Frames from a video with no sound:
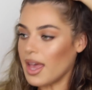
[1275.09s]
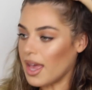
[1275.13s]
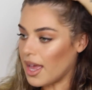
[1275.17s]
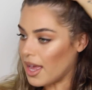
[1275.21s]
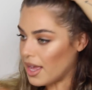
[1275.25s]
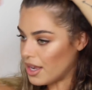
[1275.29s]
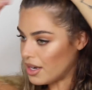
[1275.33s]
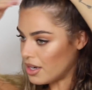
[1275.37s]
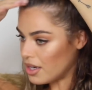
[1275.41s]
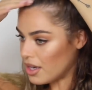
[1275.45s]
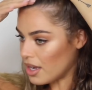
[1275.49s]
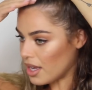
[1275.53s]

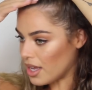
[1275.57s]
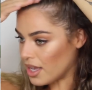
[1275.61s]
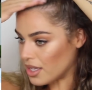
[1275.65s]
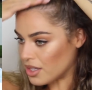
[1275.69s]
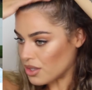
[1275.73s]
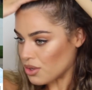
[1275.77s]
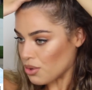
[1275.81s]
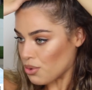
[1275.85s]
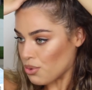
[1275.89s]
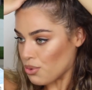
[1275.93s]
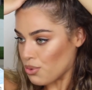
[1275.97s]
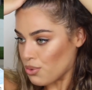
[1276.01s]
and
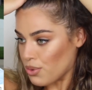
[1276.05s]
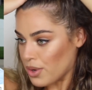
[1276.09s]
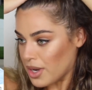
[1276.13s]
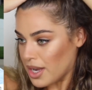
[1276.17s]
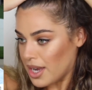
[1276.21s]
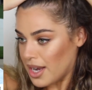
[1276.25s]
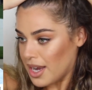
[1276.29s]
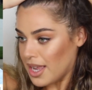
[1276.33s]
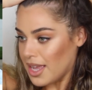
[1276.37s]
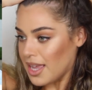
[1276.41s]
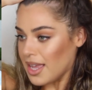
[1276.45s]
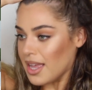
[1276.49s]
it's
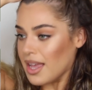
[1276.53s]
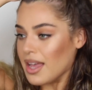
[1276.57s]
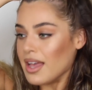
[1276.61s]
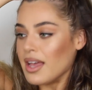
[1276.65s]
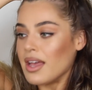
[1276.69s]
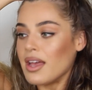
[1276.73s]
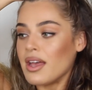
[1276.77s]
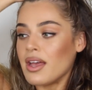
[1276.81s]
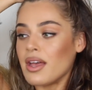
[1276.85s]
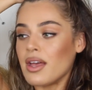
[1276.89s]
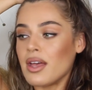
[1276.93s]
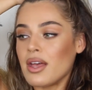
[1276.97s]
really
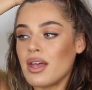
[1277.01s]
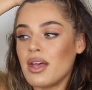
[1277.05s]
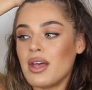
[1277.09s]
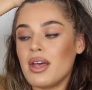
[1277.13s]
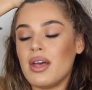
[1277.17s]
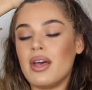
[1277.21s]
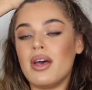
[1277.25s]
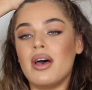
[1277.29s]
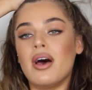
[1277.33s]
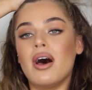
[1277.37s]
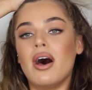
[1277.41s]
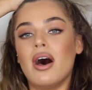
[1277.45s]

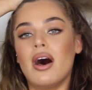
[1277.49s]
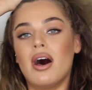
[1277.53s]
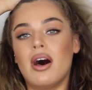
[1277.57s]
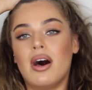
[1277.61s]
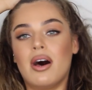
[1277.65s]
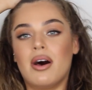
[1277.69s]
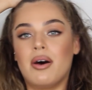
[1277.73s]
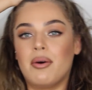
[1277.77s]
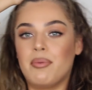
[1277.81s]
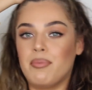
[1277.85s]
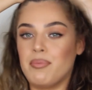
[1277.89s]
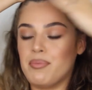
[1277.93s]

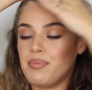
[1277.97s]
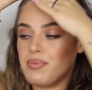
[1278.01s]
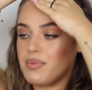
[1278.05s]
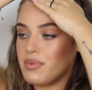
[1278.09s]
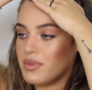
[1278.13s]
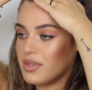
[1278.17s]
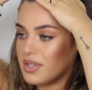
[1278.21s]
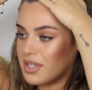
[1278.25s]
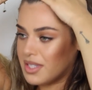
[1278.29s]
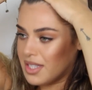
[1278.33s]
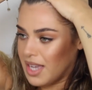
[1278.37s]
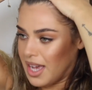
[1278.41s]
um,
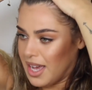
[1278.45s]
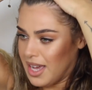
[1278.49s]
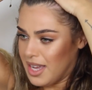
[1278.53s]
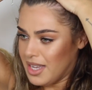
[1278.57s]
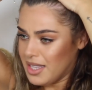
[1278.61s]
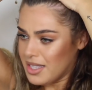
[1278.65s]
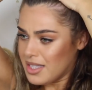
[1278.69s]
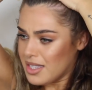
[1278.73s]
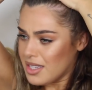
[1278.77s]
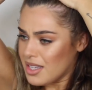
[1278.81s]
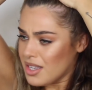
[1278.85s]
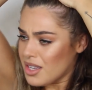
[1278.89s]

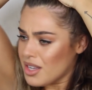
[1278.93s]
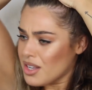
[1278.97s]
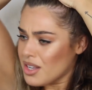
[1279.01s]
tight